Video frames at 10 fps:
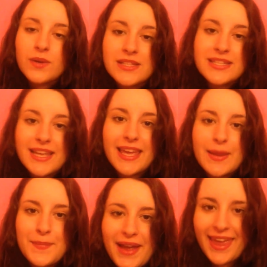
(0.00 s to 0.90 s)
once I
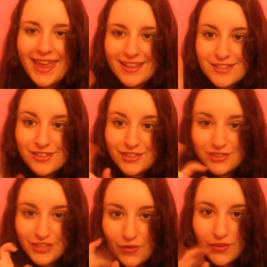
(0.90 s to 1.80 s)
get my hands
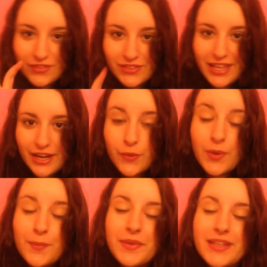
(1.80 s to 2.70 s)
on on that
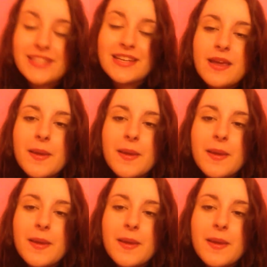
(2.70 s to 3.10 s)
equipment,